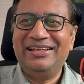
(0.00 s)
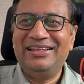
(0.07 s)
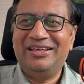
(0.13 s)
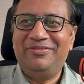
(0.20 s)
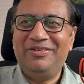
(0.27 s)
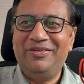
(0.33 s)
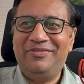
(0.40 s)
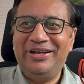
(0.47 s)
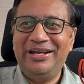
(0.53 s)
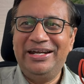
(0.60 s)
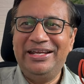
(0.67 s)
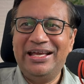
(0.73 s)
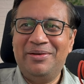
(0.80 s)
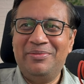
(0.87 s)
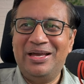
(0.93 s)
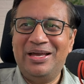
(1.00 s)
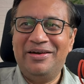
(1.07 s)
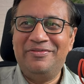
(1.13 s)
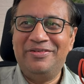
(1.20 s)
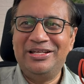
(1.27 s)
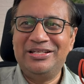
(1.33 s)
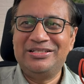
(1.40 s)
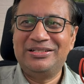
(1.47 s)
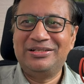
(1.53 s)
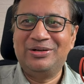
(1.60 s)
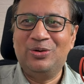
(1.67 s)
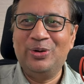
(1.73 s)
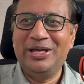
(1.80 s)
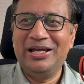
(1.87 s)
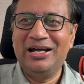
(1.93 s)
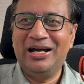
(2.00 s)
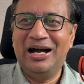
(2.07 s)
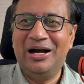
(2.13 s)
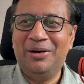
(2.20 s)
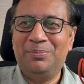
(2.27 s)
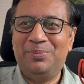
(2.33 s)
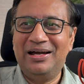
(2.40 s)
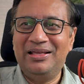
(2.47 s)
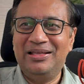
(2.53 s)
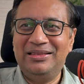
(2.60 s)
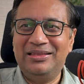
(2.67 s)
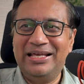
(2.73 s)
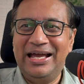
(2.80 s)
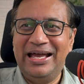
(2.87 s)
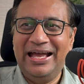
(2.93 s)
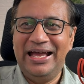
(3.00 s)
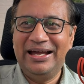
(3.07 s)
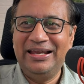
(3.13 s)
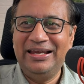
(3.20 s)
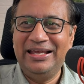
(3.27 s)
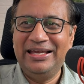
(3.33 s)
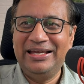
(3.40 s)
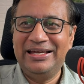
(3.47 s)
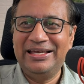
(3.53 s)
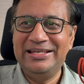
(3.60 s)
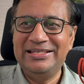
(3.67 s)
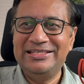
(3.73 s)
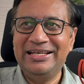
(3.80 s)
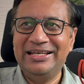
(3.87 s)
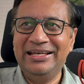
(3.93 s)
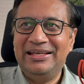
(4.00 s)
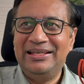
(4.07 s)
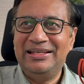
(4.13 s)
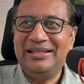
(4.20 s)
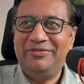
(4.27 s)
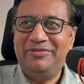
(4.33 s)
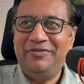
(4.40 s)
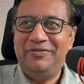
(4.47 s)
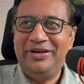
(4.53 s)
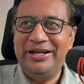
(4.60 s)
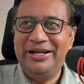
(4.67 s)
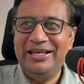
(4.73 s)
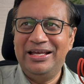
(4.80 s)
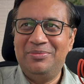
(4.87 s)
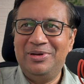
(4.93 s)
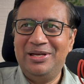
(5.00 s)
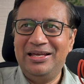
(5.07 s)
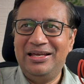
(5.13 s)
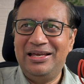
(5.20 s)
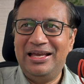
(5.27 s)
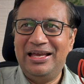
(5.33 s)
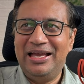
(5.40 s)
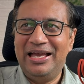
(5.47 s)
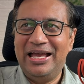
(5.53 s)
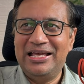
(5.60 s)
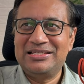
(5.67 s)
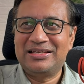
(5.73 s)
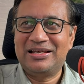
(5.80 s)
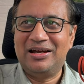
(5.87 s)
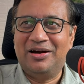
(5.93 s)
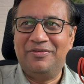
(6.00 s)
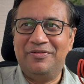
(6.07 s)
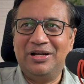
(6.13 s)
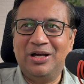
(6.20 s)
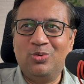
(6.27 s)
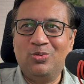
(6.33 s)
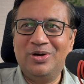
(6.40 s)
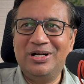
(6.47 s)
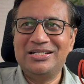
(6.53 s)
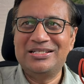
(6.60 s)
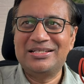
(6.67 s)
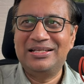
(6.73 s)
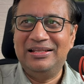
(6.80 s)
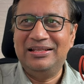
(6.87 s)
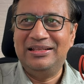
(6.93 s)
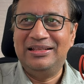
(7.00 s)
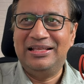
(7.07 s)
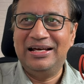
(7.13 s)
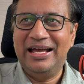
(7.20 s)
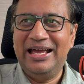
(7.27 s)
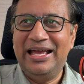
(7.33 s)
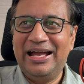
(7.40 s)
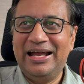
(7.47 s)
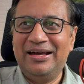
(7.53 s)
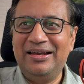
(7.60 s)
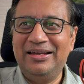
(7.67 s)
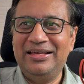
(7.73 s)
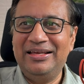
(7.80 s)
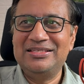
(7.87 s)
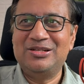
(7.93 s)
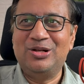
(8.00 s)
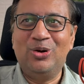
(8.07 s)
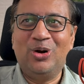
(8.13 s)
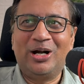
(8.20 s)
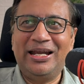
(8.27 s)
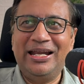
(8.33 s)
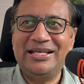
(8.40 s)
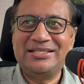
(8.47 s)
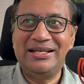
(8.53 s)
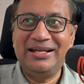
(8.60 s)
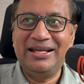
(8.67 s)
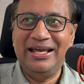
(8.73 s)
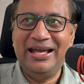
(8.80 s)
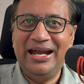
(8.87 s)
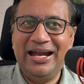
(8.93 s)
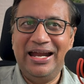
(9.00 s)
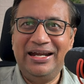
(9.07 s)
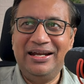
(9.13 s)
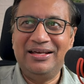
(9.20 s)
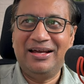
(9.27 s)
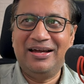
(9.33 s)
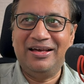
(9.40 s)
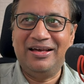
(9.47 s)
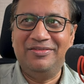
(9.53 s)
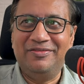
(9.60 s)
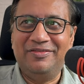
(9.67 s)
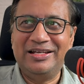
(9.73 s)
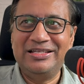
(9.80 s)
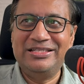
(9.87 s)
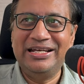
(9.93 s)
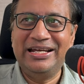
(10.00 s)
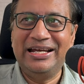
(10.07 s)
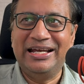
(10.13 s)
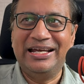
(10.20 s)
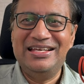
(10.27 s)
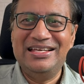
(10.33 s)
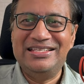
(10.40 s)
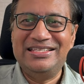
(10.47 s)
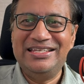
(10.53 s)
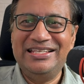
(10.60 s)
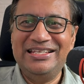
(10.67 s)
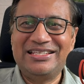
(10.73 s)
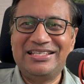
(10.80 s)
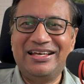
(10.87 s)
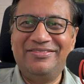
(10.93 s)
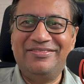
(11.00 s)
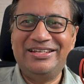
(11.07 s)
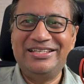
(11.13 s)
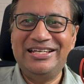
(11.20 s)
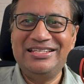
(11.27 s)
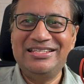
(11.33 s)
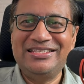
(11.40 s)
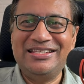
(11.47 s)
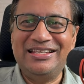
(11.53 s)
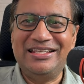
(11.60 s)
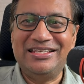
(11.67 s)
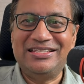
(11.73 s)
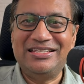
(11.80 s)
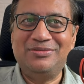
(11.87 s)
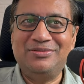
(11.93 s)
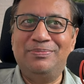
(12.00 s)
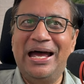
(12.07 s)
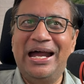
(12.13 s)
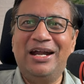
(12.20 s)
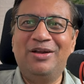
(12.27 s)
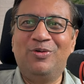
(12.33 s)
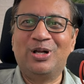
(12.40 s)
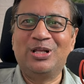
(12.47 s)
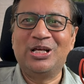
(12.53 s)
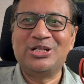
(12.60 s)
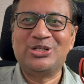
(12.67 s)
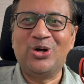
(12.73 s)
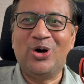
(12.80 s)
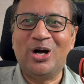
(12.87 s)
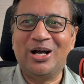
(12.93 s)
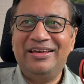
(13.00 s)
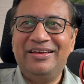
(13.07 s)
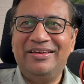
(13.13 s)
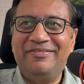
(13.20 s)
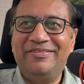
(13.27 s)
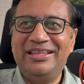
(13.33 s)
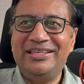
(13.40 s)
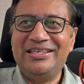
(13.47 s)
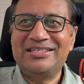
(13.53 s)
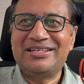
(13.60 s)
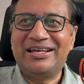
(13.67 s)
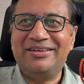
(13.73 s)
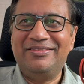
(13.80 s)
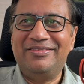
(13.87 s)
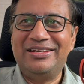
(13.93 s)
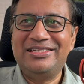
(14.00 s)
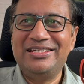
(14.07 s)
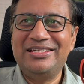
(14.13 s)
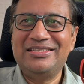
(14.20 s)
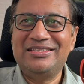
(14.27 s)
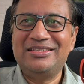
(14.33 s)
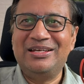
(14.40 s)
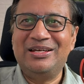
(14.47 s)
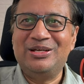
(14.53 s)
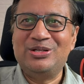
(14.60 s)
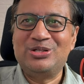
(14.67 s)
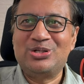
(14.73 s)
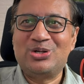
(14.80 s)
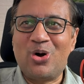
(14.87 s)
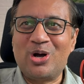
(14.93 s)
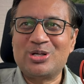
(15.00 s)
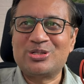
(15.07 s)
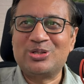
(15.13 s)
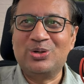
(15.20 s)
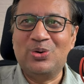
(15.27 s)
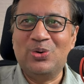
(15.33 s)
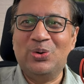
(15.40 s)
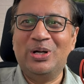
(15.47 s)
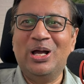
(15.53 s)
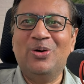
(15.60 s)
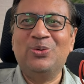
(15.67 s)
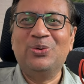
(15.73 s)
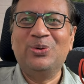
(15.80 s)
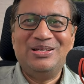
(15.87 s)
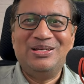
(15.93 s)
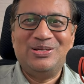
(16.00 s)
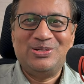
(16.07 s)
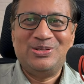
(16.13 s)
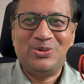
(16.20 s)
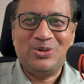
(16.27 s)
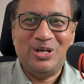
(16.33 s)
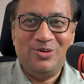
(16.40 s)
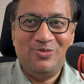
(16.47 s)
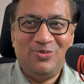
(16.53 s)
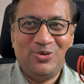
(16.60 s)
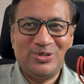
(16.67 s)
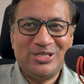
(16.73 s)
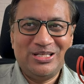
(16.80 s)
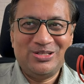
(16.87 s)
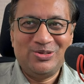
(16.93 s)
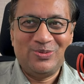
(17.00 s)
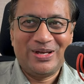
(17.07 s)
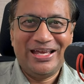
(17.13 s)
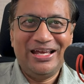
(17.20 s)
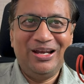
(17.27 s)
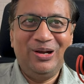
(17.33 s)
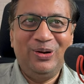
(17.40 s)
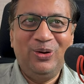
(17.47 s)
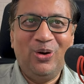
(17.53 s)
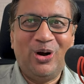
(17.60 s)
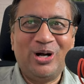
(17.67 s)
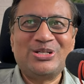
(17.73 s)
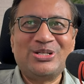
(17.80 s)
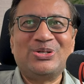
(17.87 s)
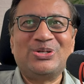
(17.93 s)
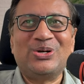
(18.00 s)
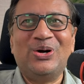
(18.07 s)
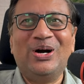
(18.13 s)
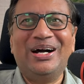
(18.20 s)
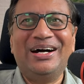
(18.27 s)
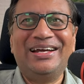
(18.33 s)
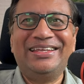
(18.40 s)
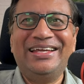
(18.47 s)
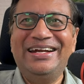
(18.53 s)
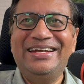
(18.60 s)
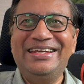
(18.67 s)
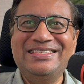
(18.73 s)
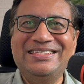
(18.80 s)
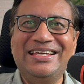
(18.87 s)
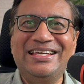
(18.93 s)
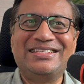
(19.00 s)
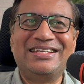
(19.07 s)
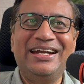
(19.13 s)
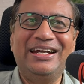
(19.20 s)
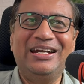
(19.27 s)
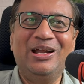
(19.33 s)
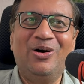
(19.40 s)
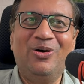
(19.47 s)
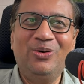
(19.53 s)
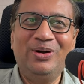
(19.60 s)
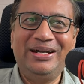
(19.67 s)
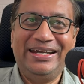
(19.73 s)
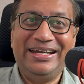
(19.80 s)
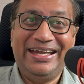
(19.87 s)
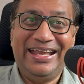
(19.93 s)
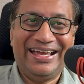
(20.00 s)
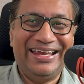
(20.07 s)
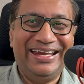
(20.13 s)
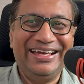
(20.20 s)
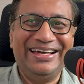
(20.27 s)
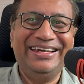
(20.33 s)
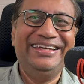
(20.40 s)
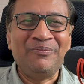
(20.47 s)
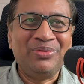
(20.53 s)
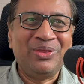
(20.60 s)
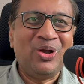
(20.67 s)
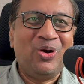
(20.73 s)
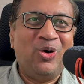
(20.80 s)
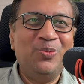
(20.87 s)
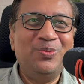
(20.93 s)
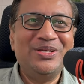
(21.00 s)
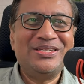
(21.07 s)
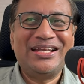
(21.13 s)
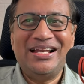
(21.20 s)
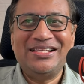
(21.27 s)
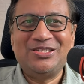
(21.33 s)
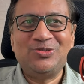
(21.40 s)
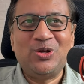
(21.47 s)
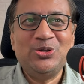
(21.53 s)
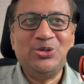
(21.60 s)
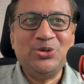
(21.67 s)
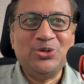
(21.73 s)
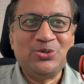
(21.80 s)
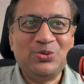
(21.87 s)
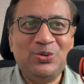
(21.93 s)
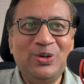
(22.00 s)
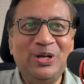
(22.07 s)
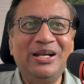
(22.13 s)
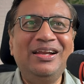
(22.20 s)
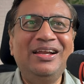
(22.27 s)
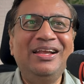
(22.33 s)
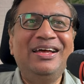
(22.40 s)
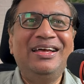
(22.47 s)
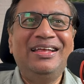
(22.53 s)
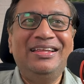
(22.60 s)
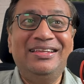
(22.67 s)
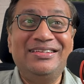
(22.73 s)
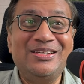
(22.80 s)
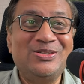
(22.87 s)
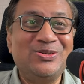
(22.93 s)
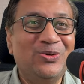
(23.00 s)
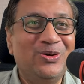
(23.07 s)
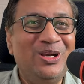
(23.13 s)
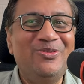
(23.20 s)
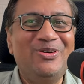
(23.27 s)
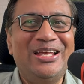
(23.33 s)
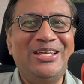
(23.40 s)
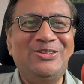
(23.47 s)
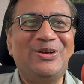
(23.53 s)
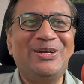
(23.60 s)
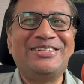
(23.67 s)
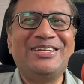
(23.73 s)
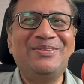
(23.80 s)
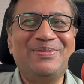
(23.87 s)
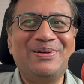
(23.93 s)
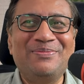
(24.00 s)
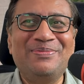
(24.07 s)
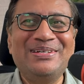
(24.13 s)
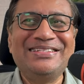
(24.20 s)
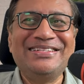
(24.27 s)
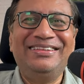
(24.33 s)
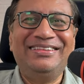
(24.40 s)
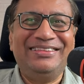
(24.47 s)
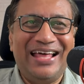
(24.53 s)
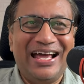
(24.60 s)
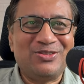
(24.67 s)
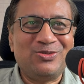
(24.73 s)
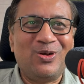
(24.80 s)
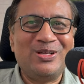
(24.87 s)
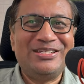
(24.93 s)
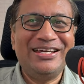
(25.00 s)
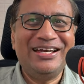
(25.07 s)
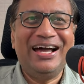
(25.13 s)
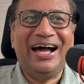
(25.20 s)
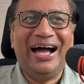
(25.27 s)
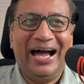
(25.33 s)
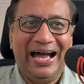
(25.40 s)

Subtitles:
The 50 DMA average going up, the angle increasing, the 50 DMA has curved downwards, the angle is lot lesser and converging. See this convergence? This is bad for the stock. When this converges, stocks go down. So Infosys is looking lot stronger than TCS right now, technically. Hope this analysis was useful. This is only for educational purpose. Thanks for watching.